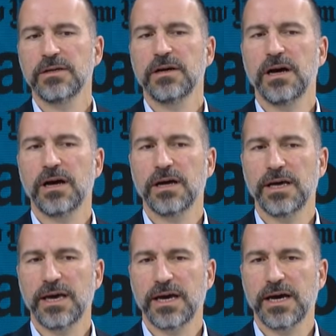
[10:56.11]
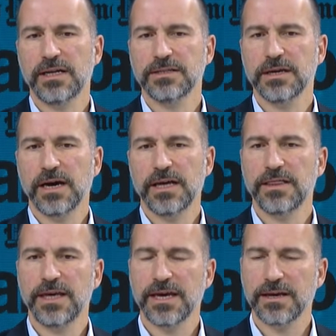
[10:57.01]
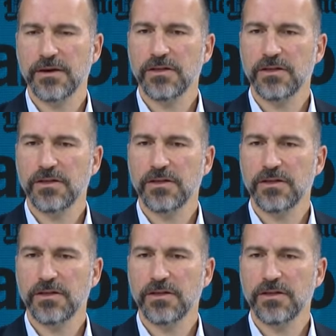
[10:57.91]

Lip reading: And I think